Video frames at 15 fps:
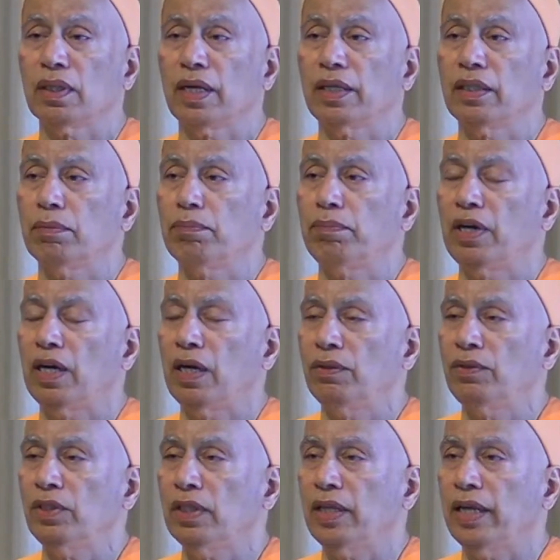And the
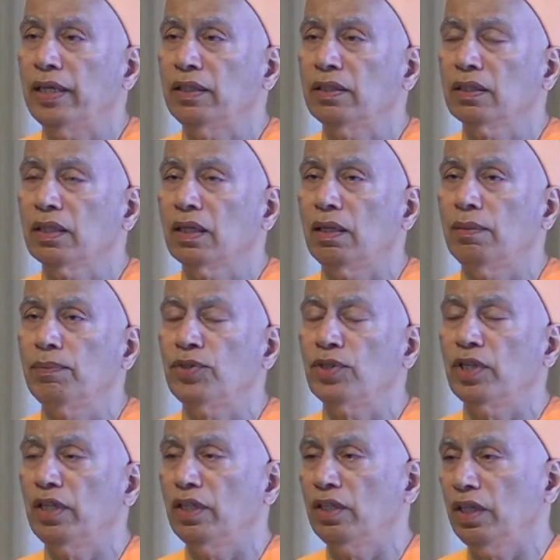power that comes
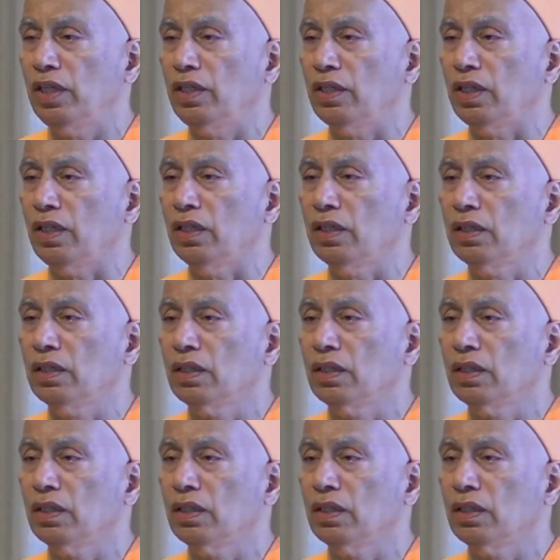in a deity